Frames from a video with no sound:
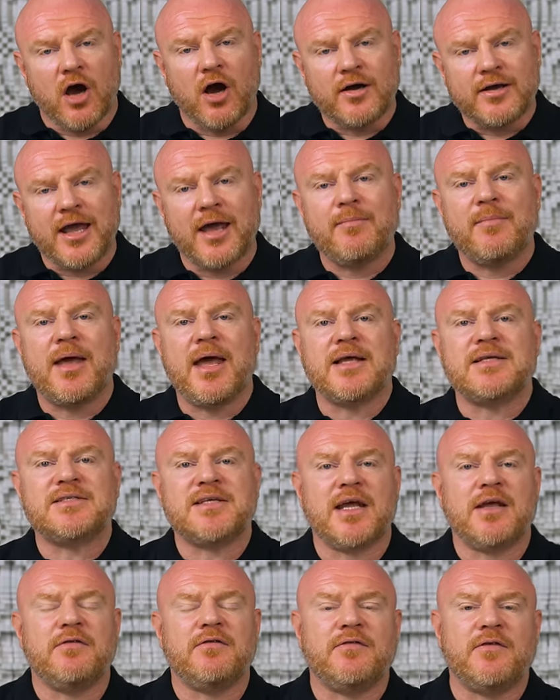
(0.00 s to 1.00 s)
Arcam
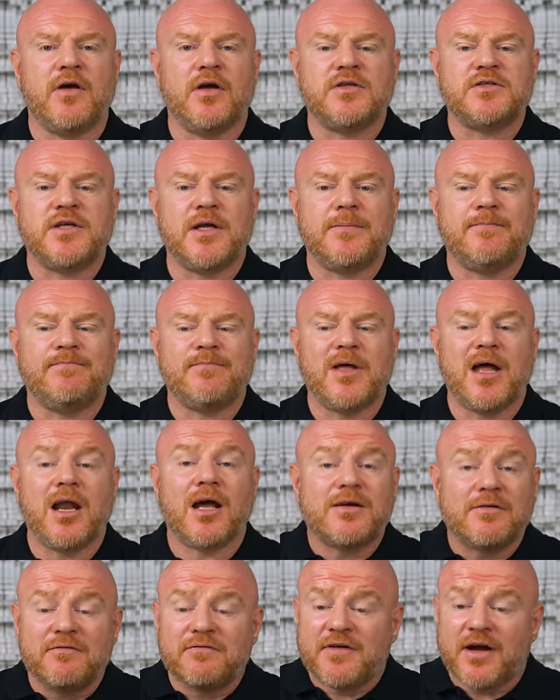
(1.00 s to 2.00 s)
SA30? And
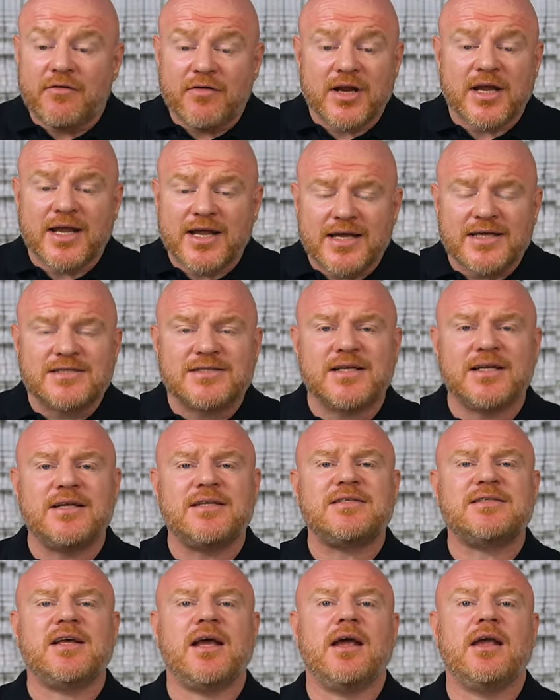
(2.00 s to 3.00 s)
I can very easily
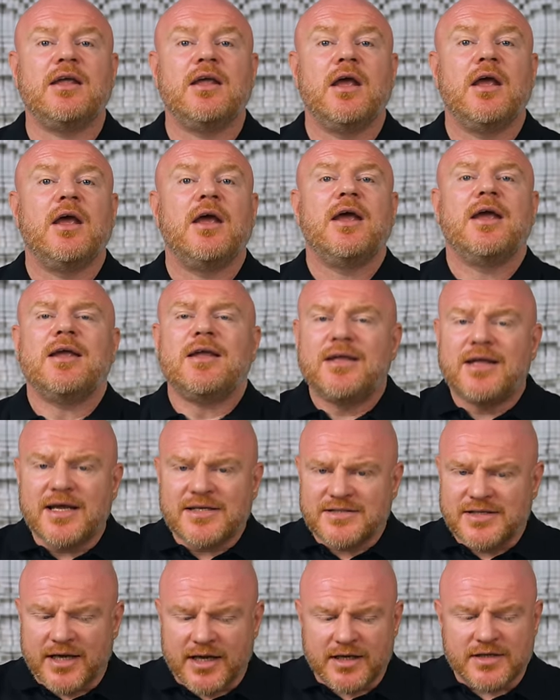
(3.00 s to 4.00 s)
say,
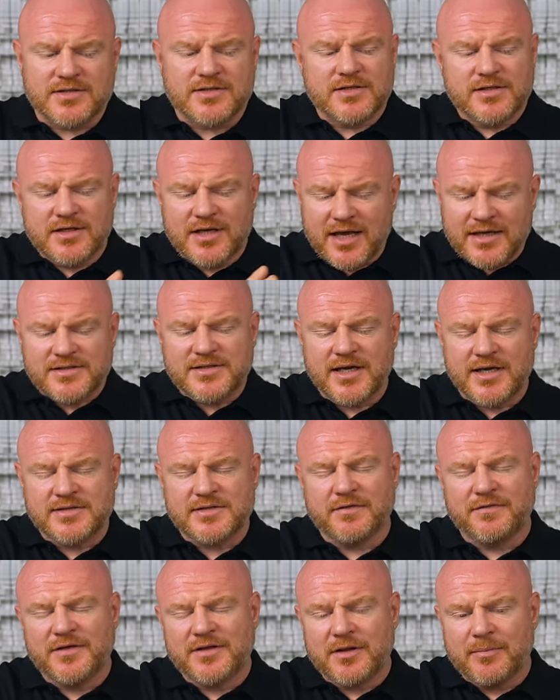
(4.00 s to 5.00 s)
yes, it is. Yes, it
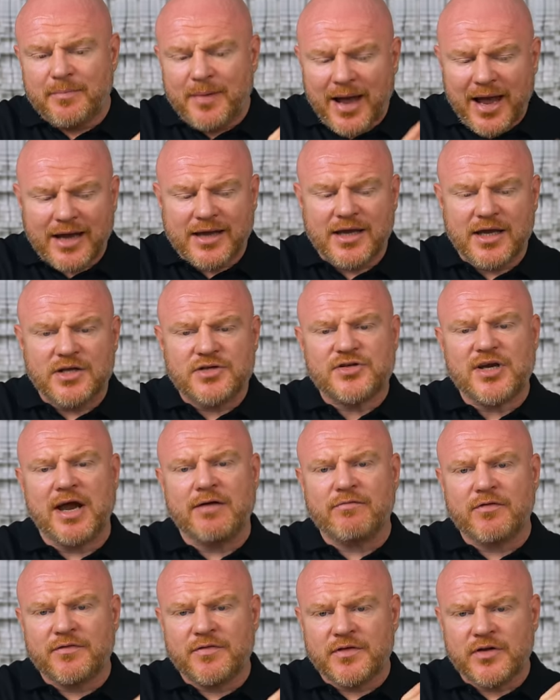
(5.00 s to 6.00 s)
is. I think the package,
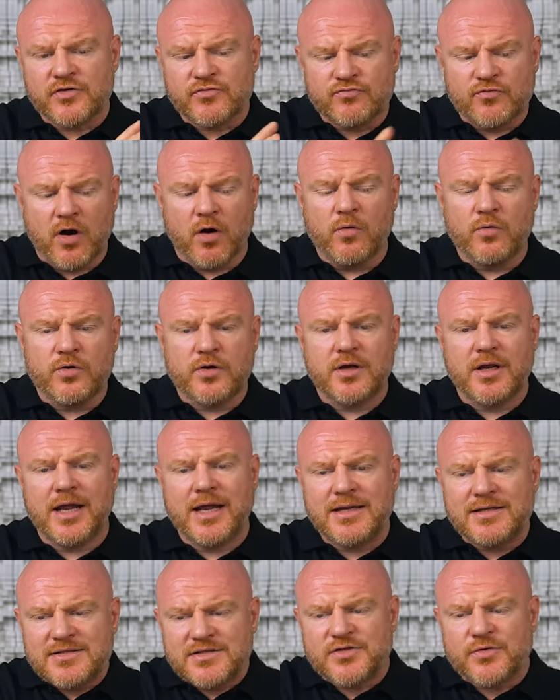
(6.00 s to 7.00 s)
everything that's rolled
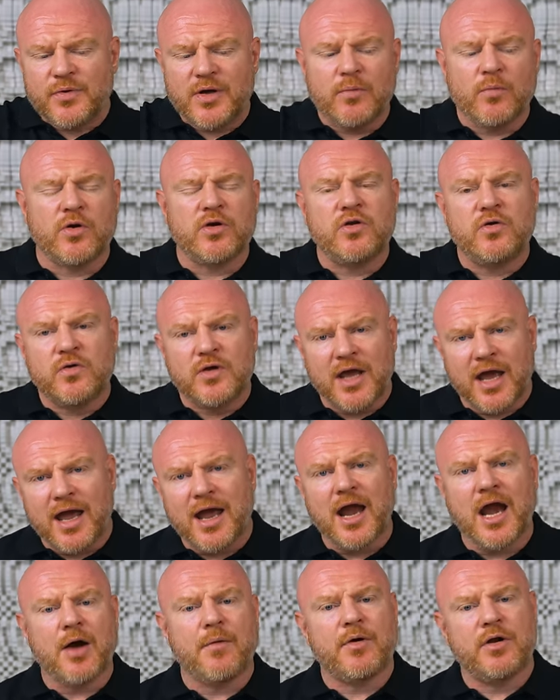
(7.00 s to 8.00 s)
into it, what you
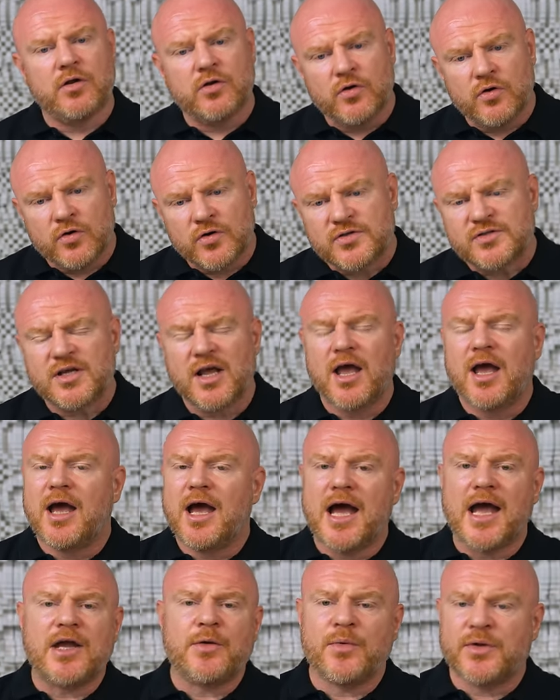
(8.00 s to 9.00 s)
get, how it looks,
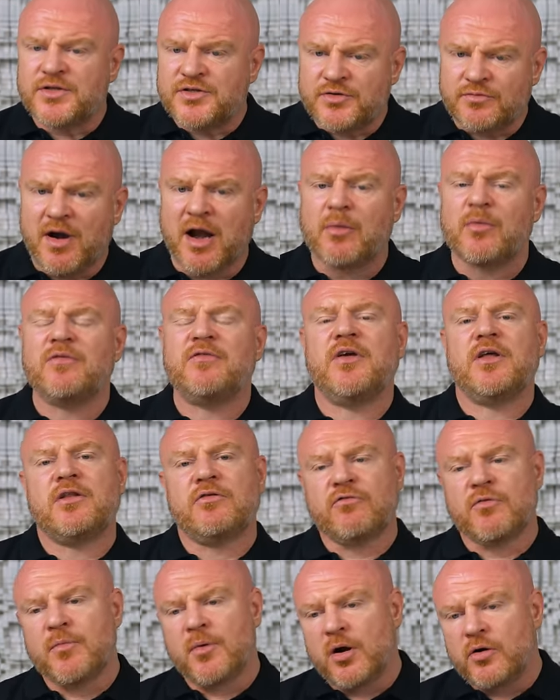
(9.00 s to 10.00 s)
how you interact with it,
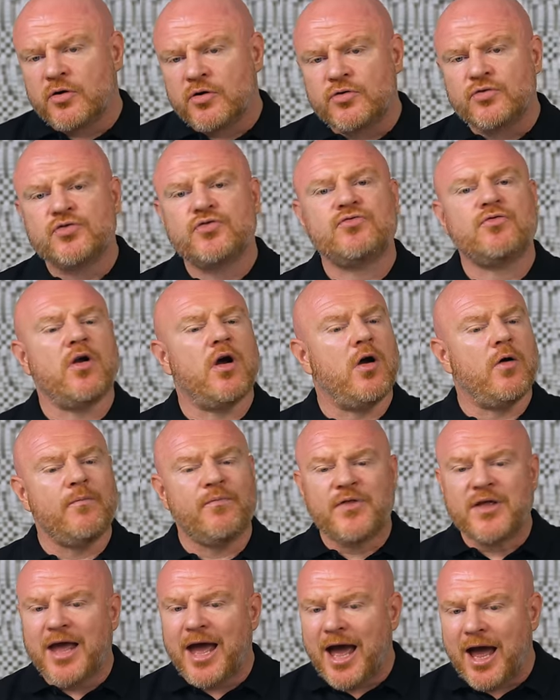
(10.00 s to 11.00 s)
the remote control,
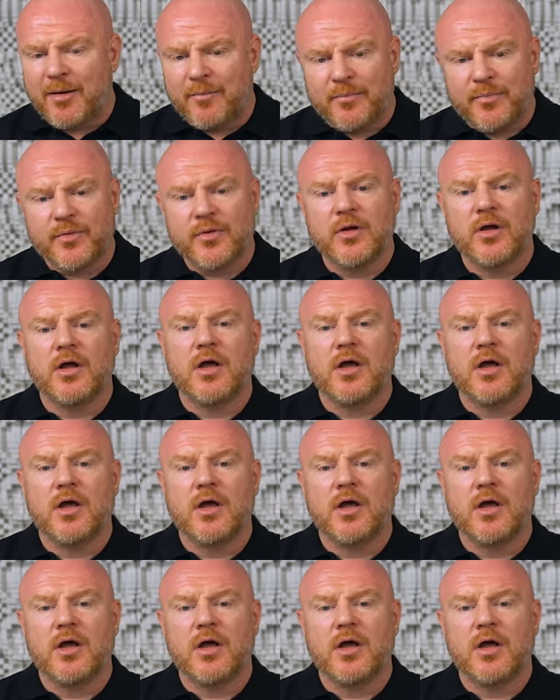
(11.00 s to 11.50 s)
the app,